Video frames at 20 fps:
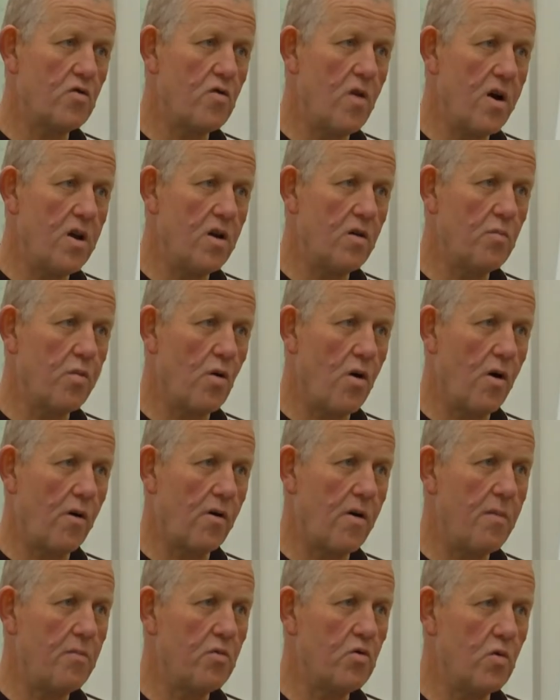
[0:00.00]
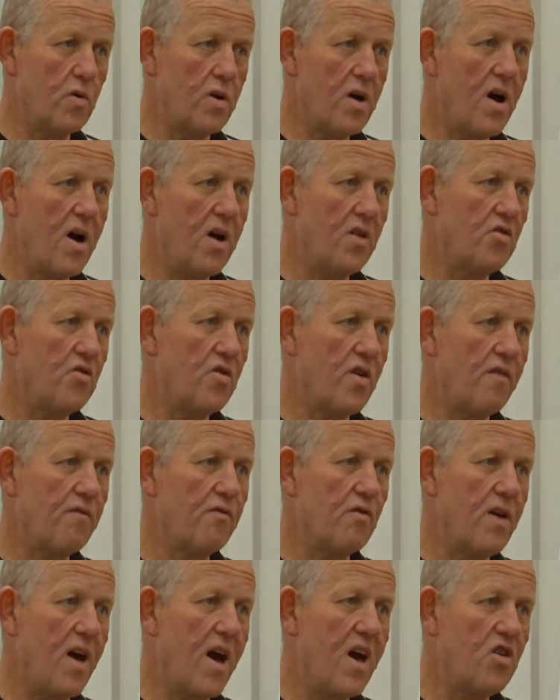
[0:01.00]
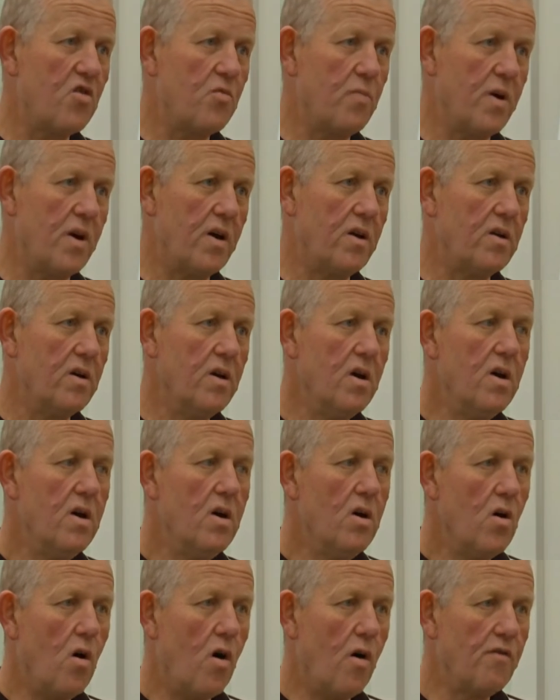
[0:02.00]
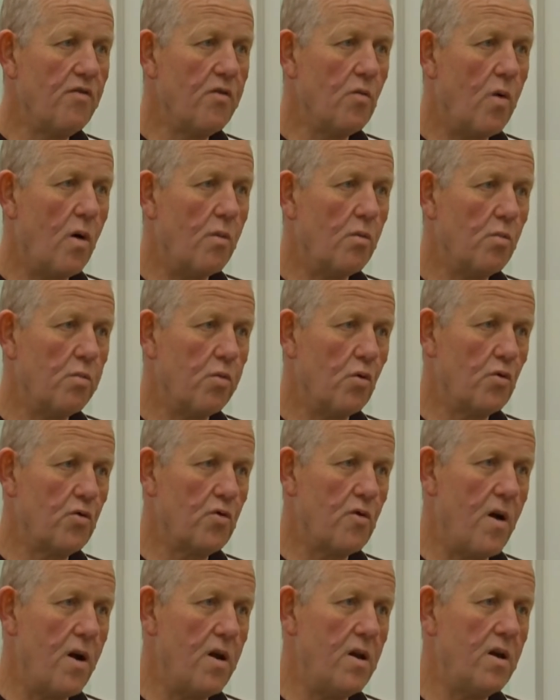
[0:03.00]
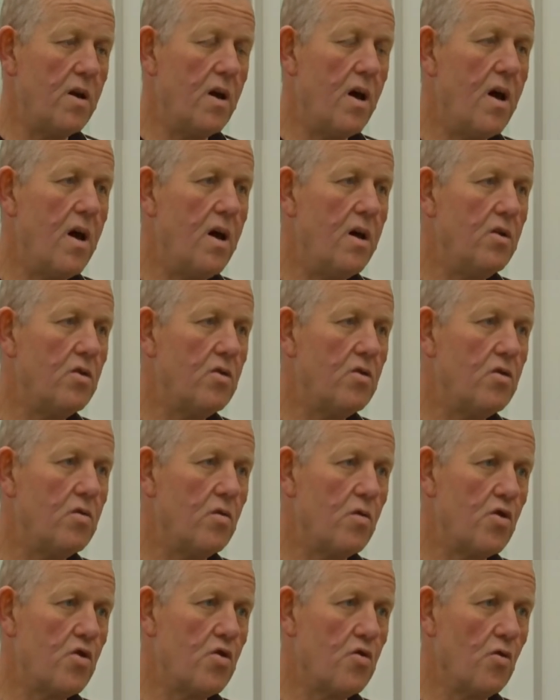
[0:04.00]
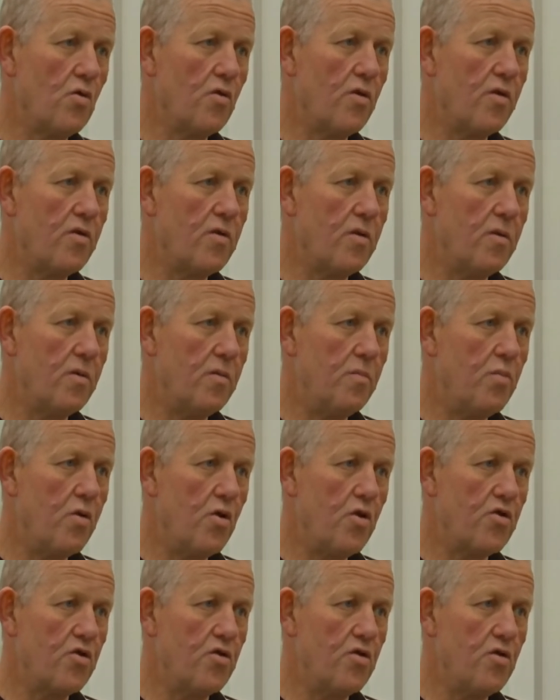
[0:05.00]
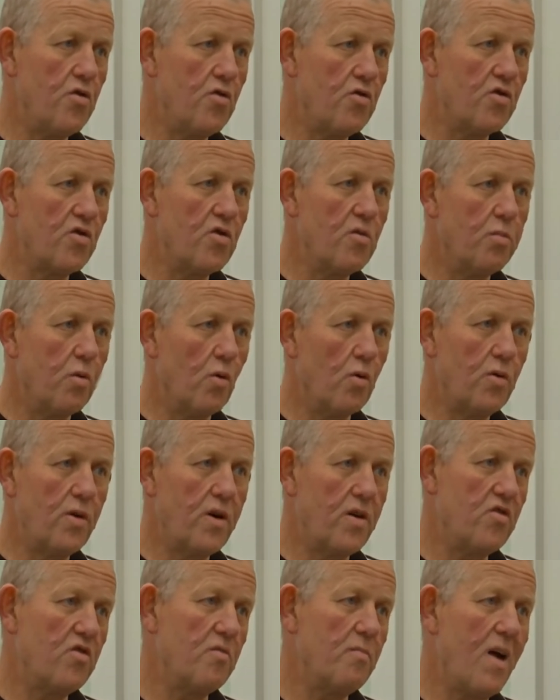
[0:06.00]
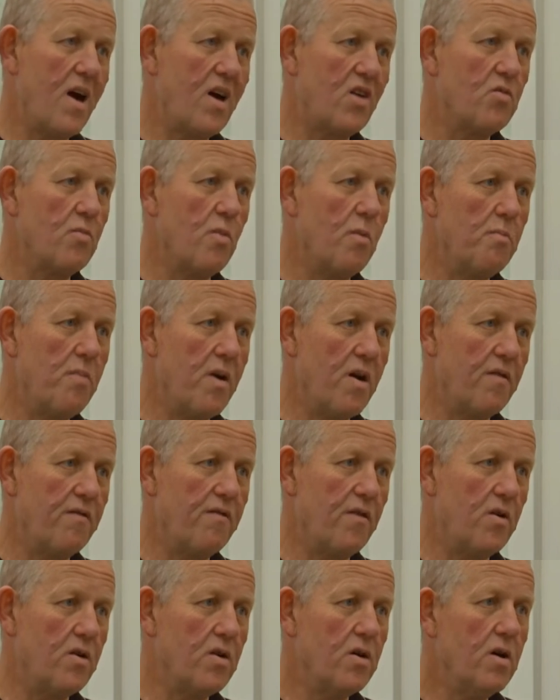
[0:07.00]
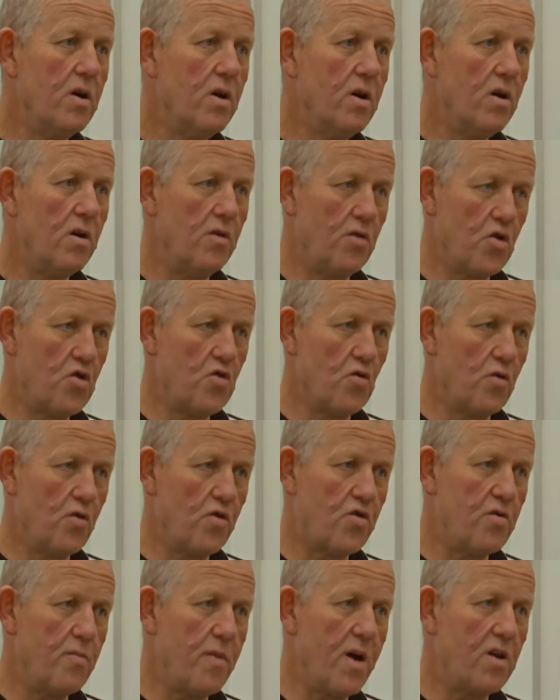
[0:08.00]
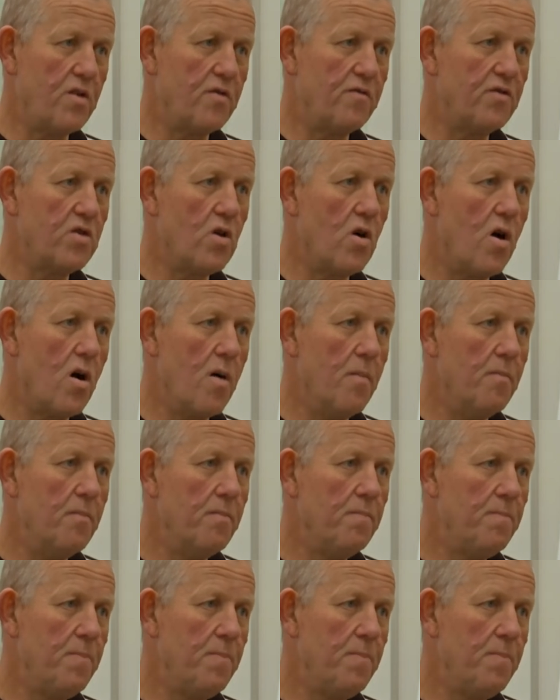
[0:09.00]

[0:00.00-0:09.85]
a training program to enhance every aspect of the Wobbleboard training and to ensure that the person using the board gets the maximum benefit in the shortest amount of time.